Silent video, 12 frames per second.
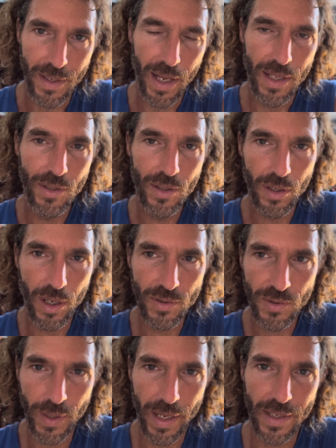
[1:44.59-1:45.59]
And you could
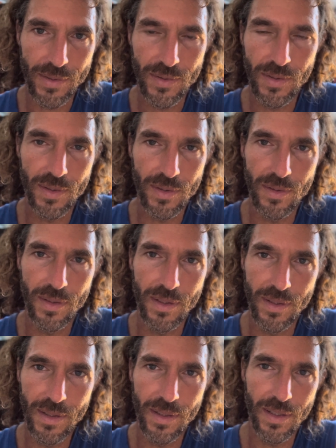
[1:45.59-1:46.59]
also ask,
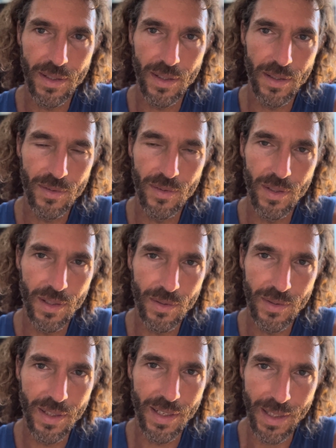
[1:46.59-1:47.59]

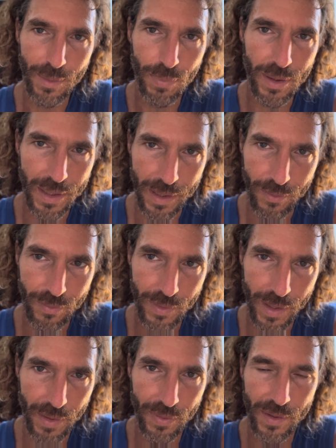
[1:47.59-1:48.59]
did he believe
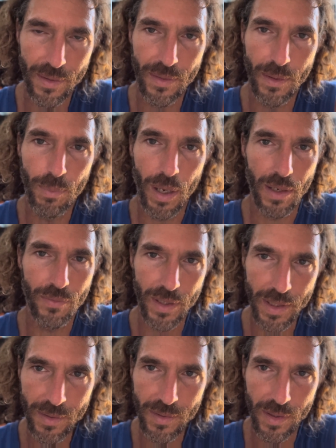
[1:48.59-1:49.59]
that the Bhagavad
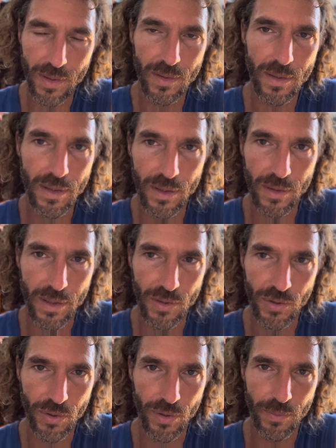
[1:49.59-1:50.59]
Gita is literally
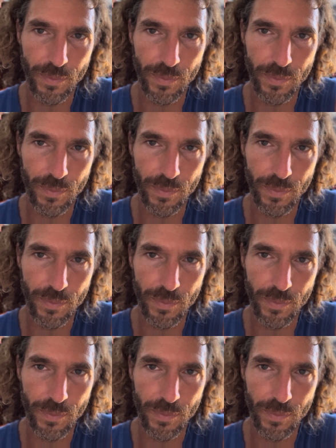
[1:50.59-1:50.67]
true?